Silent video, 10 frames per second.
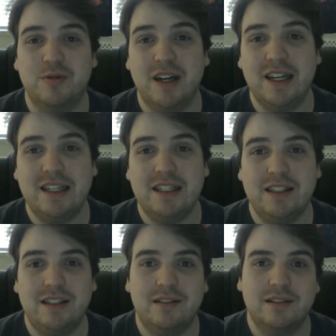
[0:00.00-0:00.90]

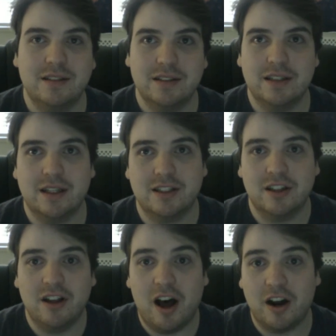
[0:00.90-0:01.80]
Well, there's a
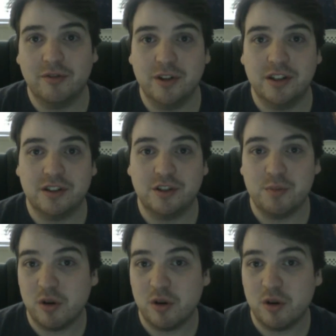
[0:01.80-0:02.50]
lot of reasons,